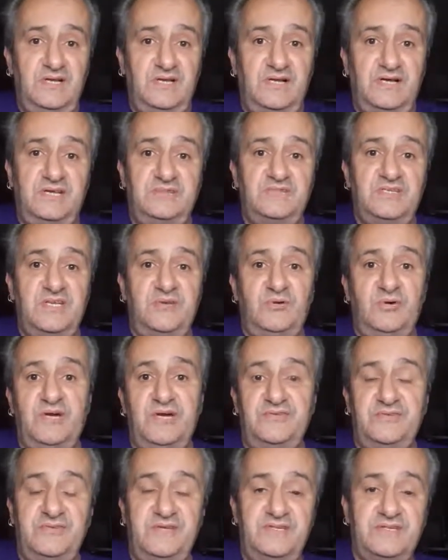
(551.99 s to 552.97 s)
I don't see why
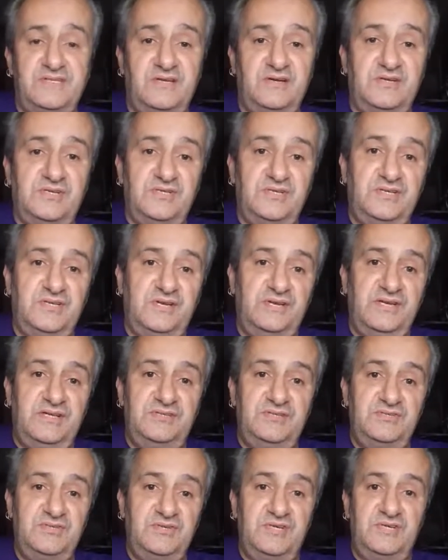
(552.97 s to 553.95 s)
either of these guys should go
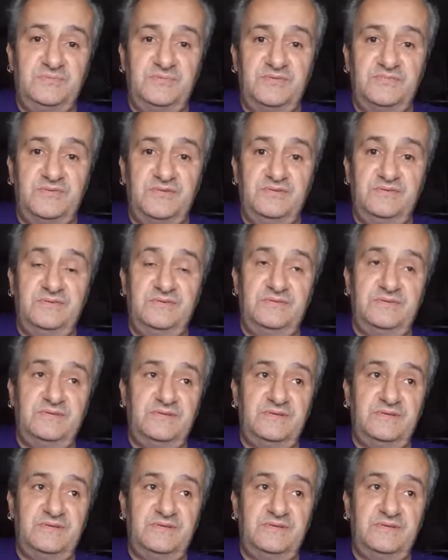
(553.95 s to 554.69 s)
down the journeyman route.